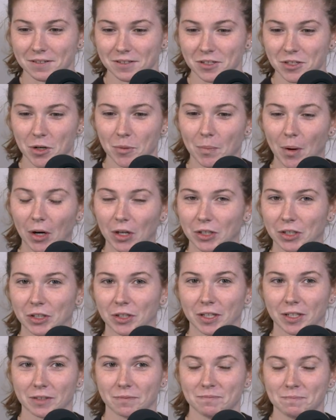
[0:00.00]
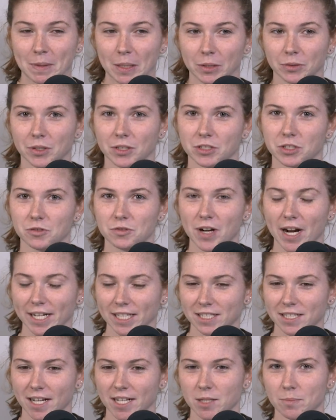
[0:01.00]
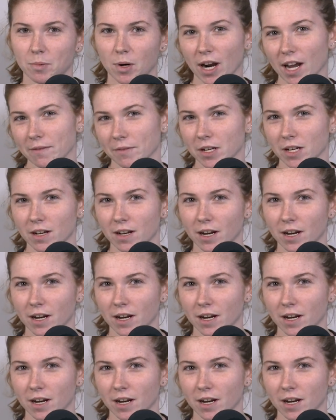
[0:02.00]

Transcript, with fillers: you know, partner and build this United States private